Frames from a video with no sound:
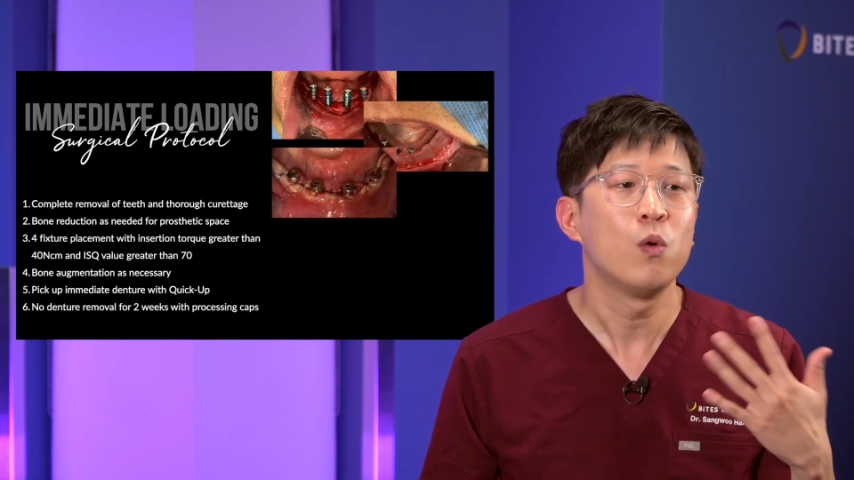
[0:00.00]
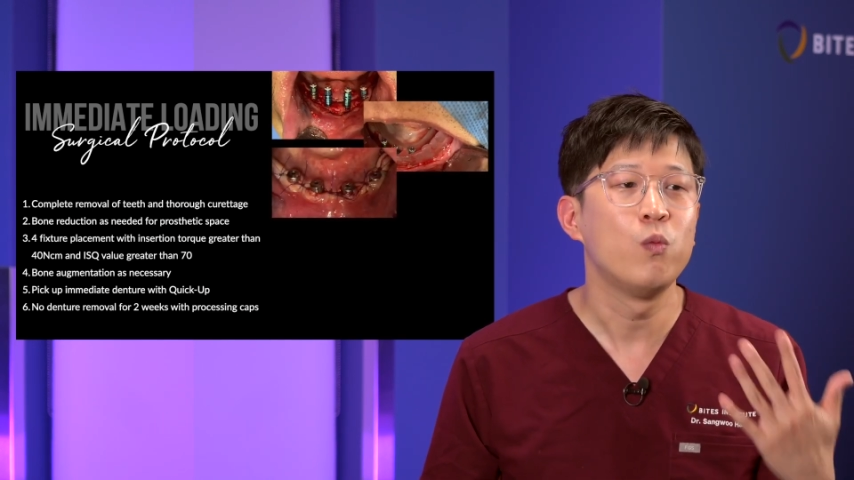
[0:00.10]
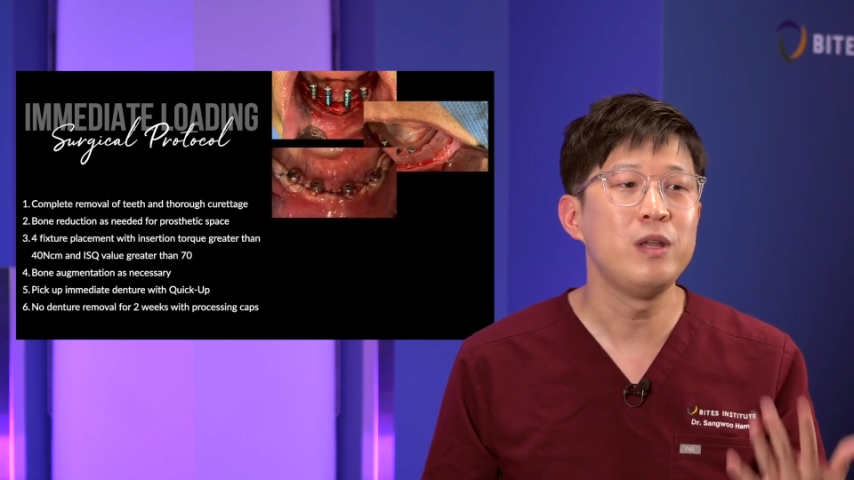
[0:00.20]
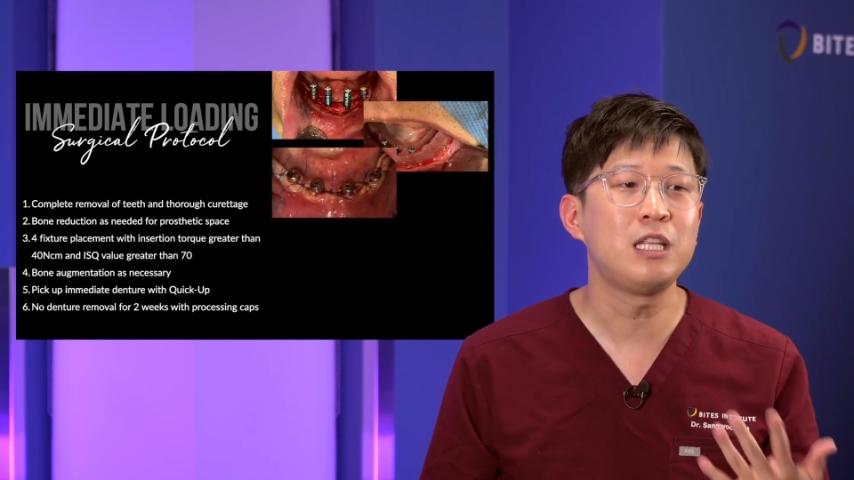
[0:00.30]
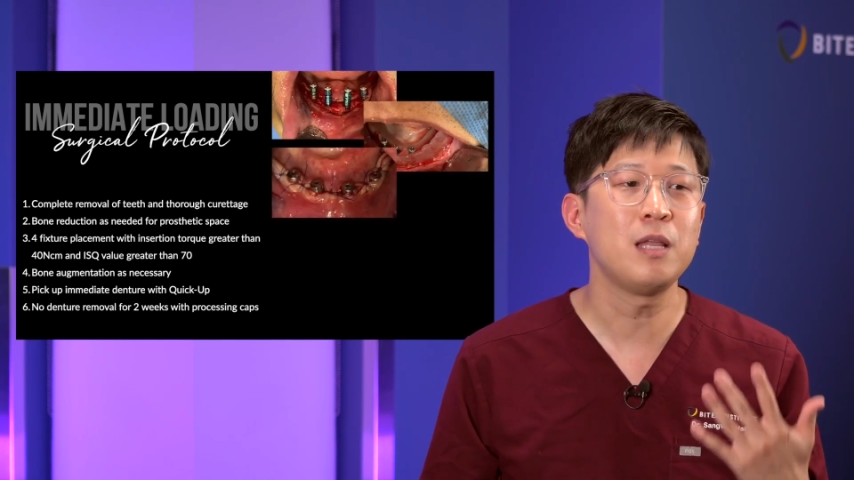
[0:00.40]

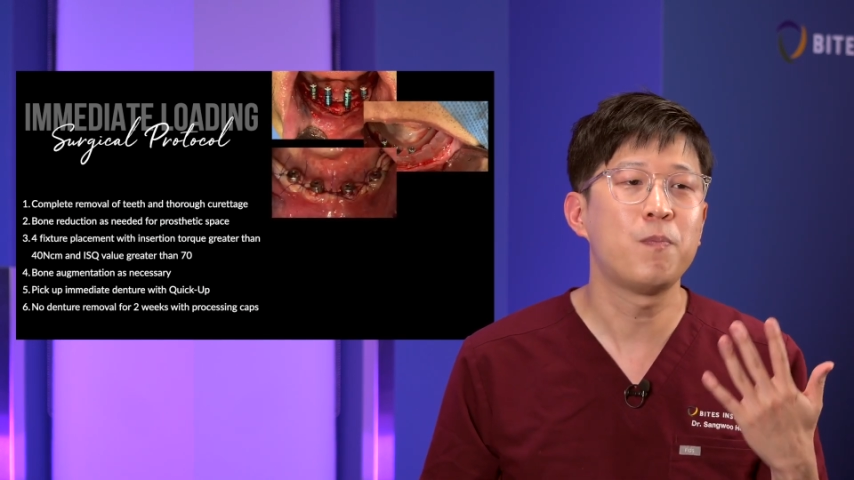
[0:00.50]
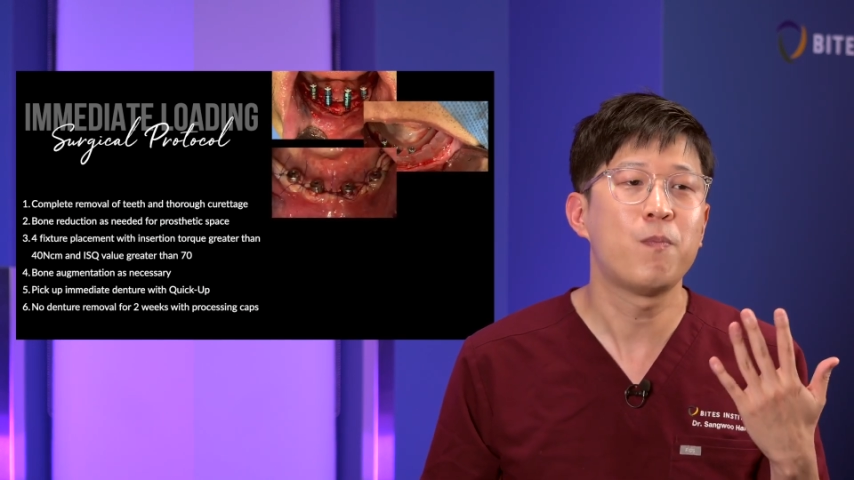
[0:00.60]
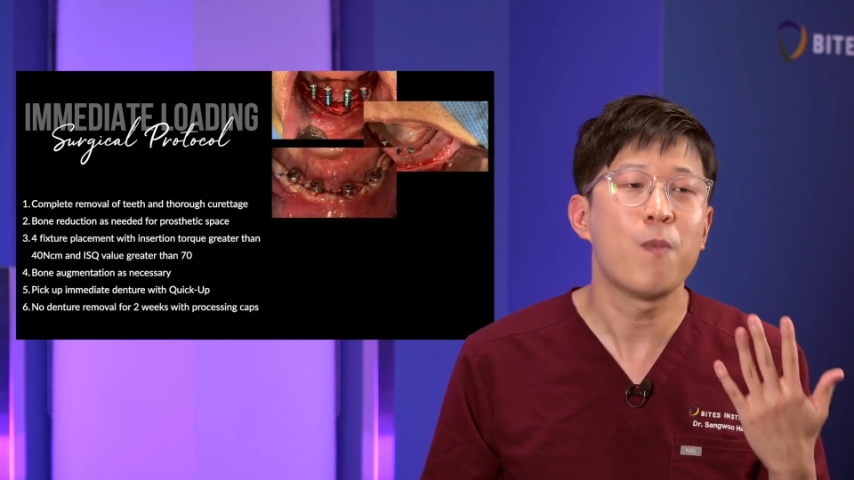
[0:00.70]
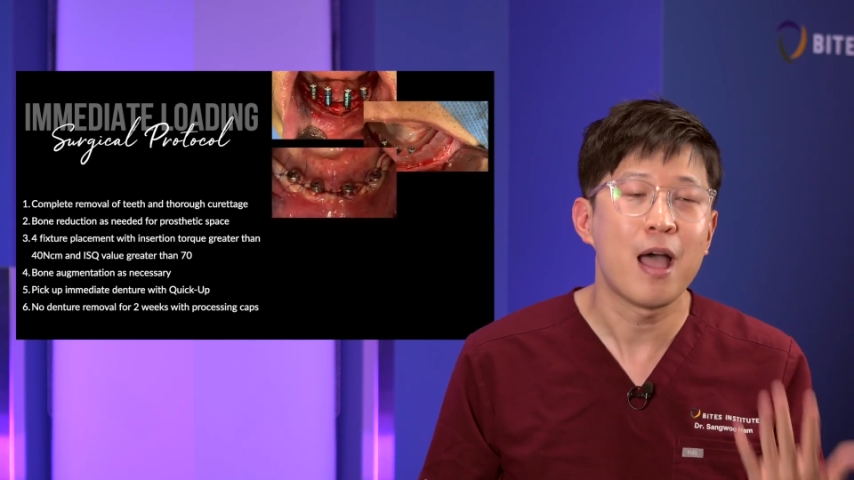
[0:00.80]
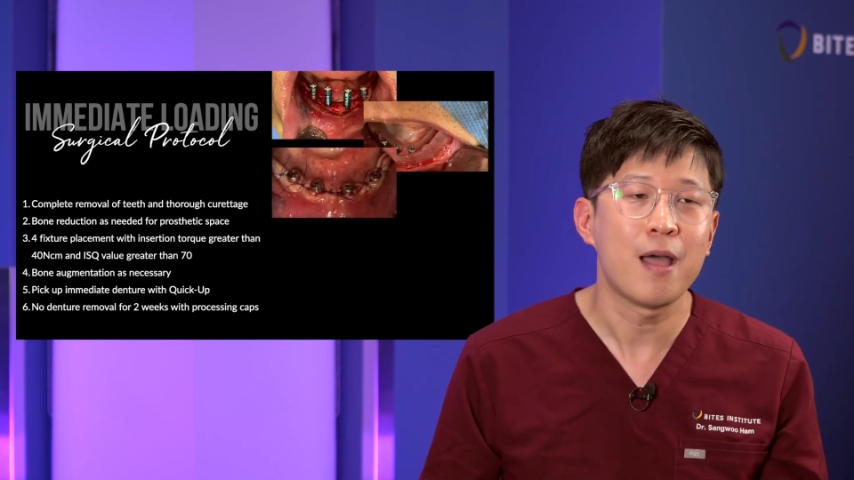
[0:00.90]
We need to
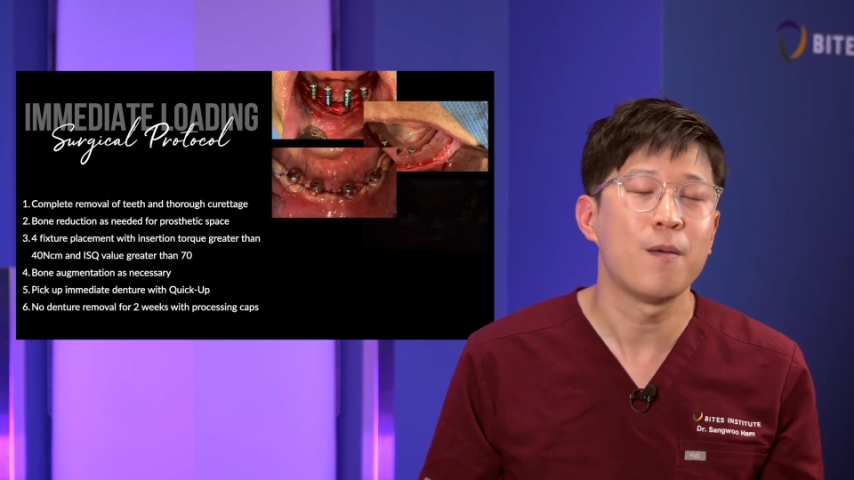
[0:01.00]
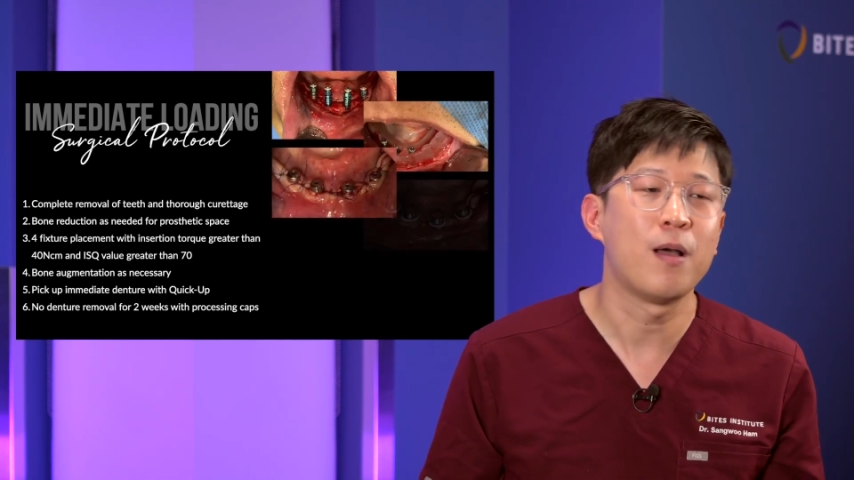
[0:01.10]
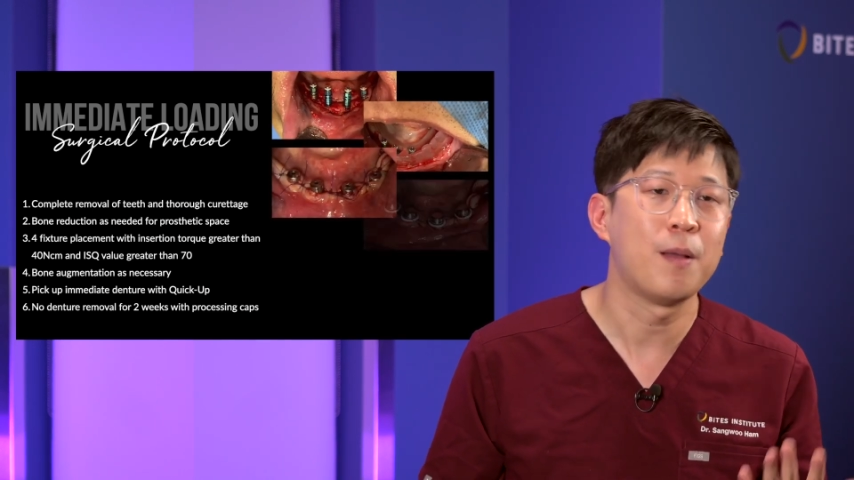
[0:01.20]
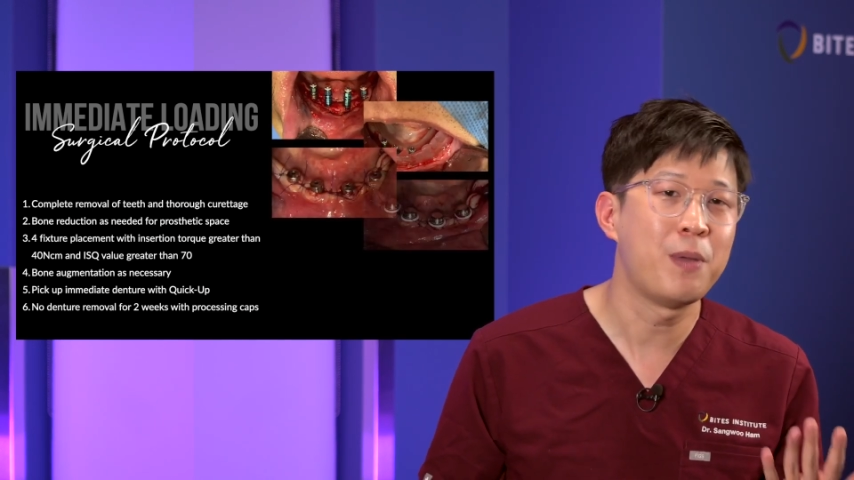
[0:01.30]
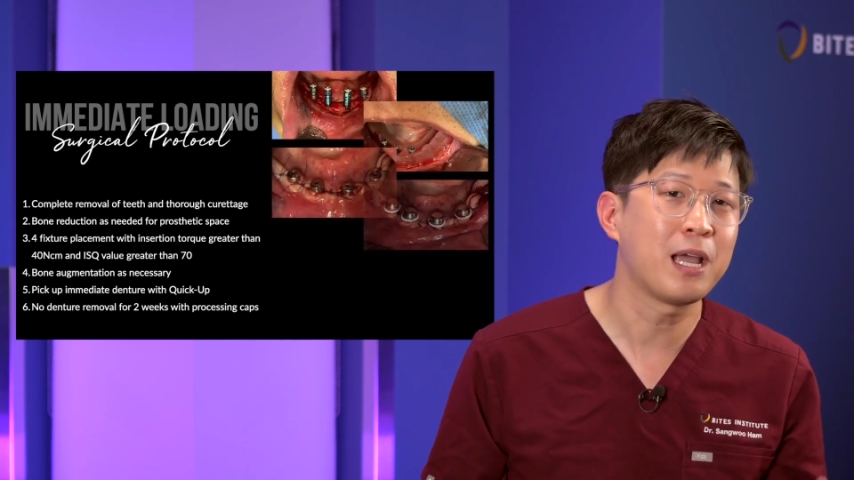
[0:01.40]

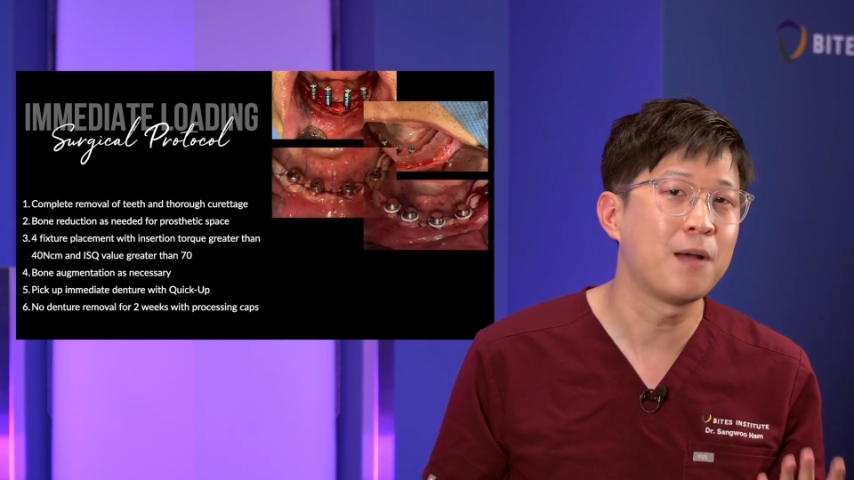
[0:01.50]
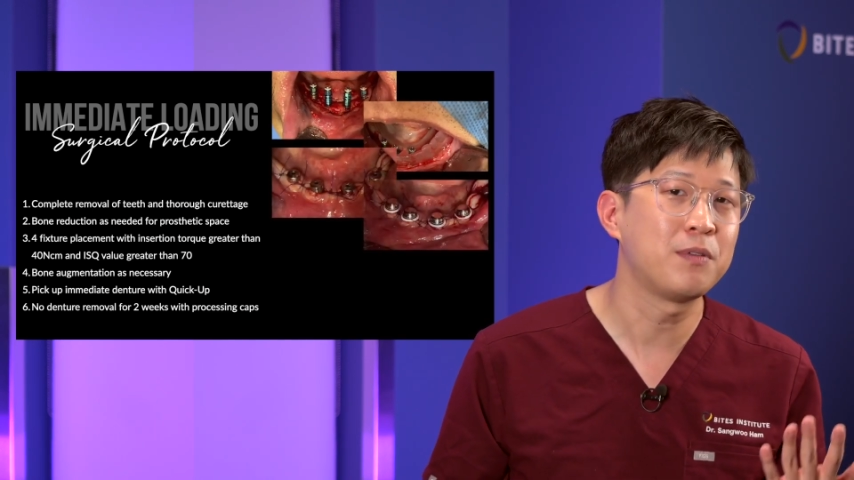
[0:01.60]
pick